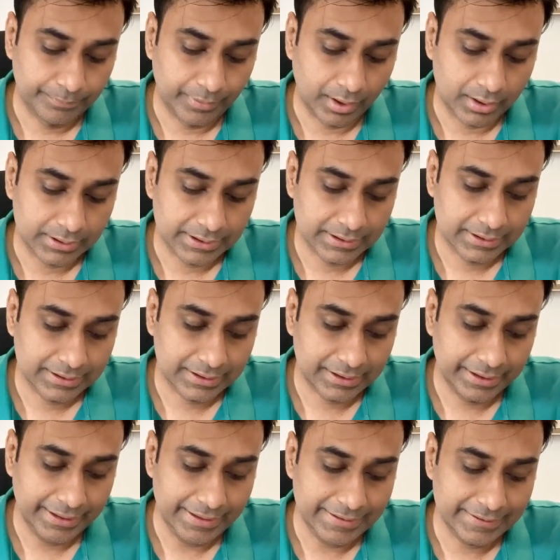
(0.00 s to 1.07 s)
plus
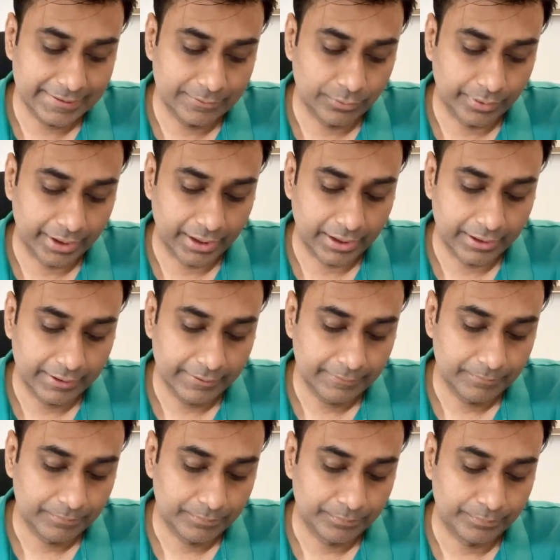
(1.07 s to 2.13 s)
3 square
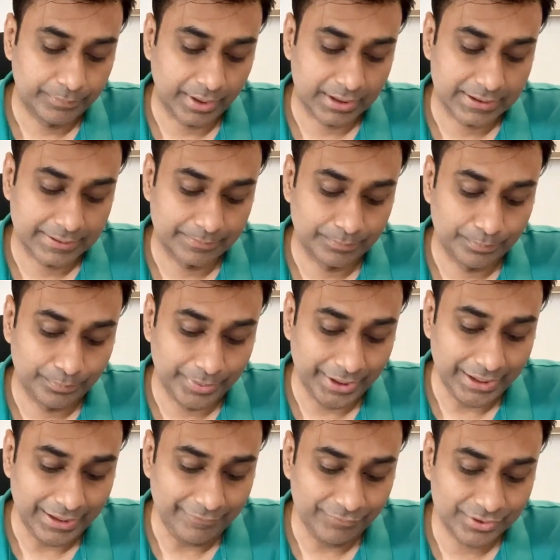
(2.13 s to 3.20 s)
plus
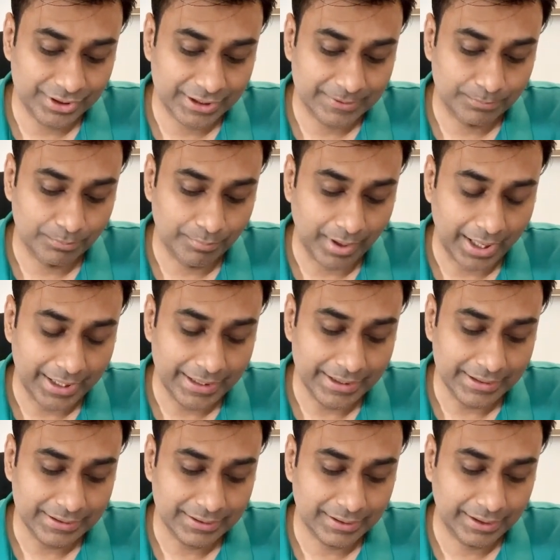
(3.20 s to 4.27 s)
b, which is
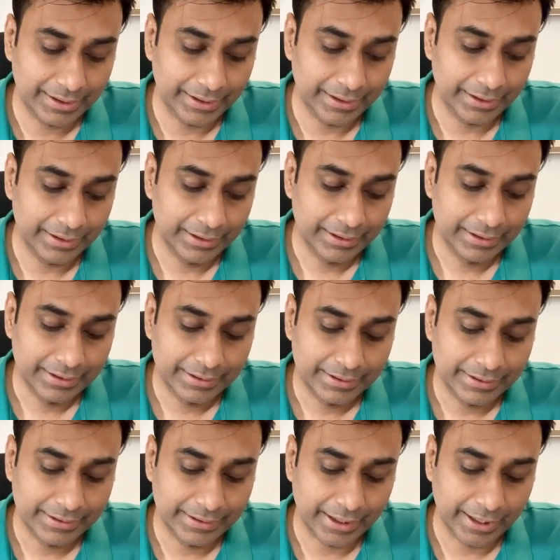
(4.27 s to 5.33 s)
minus 3
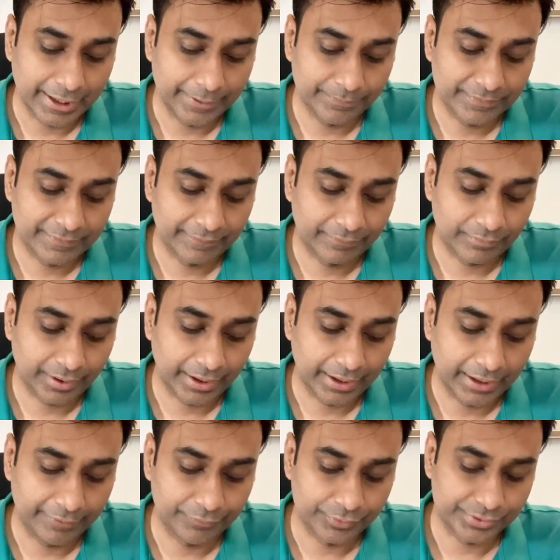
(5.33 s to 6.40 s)
times
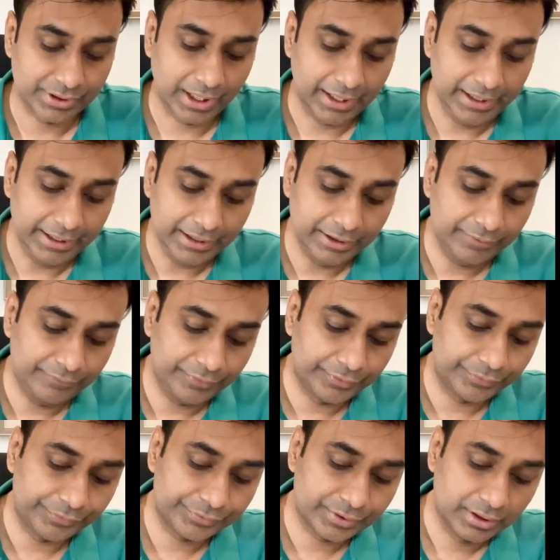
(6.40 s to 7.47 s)
3. If you're slightly
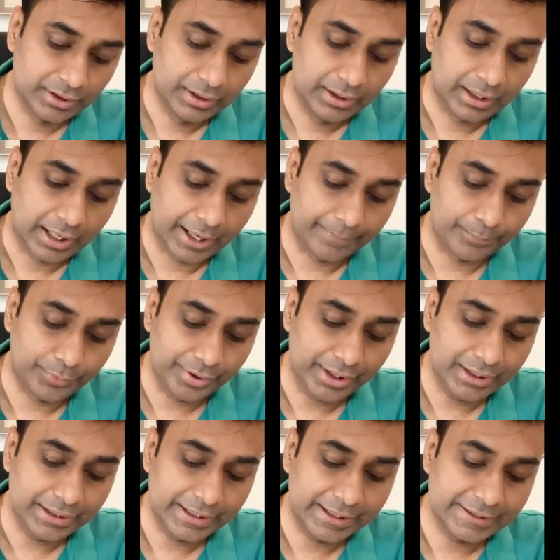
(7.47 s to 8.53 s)
confused, I'm
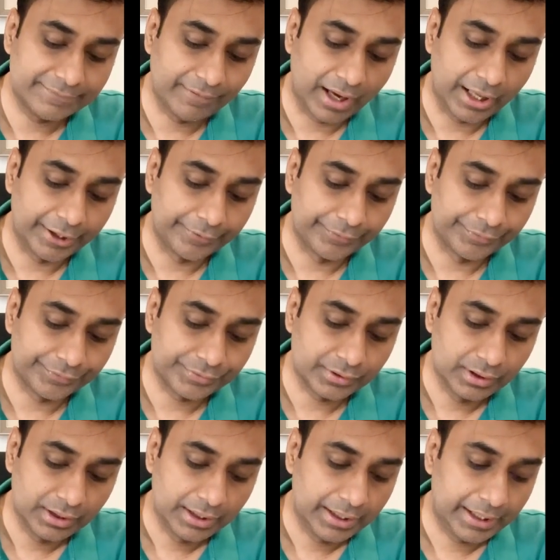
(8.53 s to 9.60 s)
putting these values